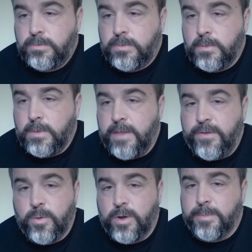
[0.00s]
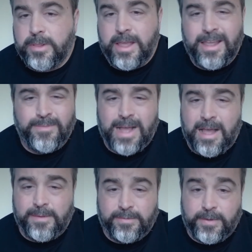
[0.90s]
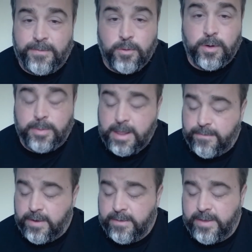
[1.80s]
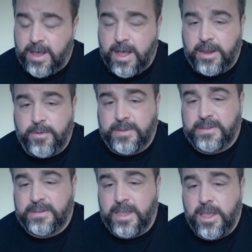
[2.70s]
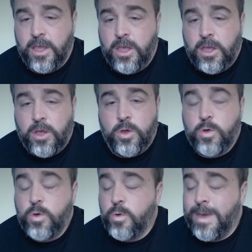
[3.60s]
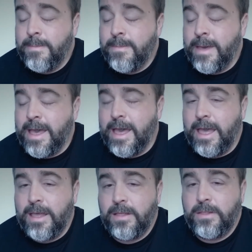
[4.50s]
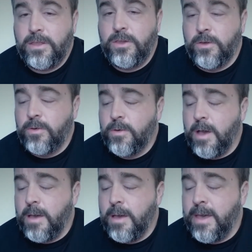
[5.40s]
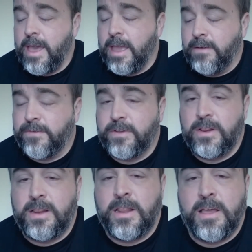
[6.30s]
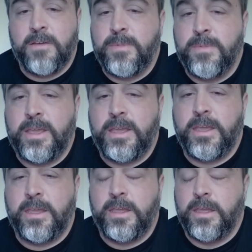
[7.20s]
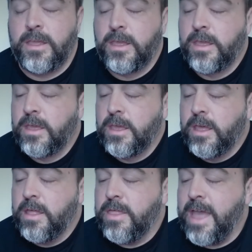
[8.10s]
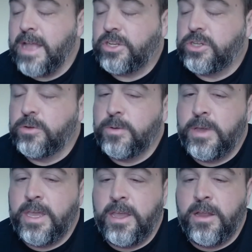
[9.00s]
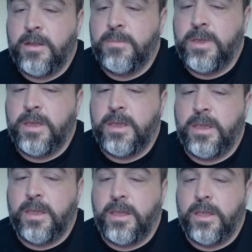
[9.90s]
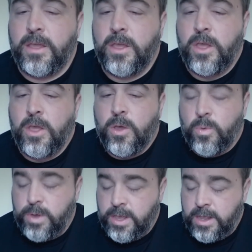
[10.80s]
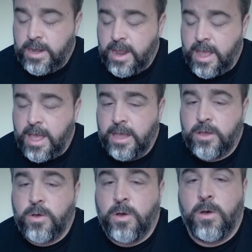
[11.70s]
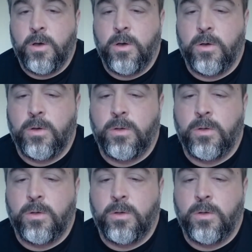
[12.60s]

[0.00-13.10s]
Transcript: If you were to play Friend of God, you would say, "Who am I? You are mindful of me, that you hear me when I call."